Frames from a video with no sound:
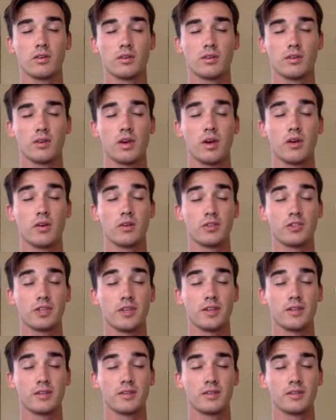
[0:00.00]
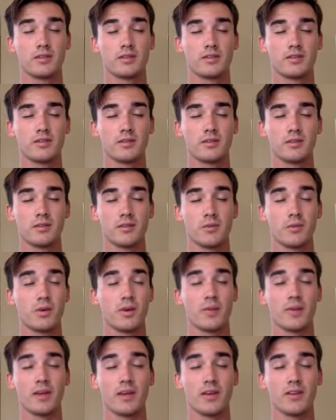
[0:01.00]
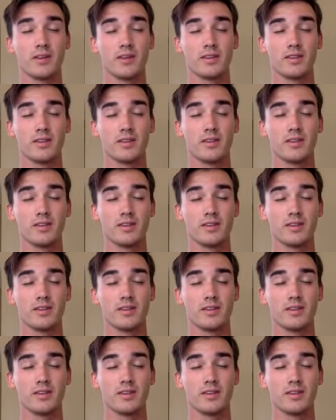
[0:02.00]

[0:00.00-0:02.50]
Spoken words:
oh shit, what am I going to do?